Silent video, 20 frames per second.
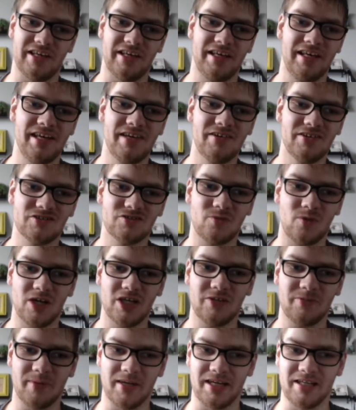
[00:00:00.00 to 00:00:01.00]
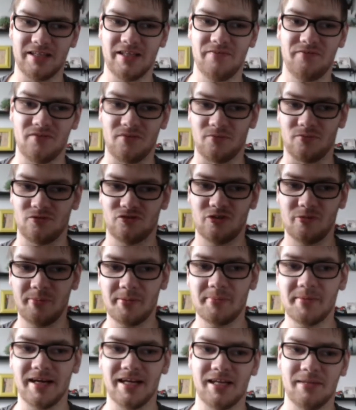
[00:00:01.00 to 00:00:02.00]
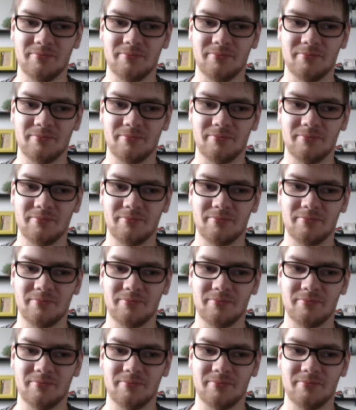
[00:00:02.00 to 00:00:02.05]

he is voiced by a different, Superman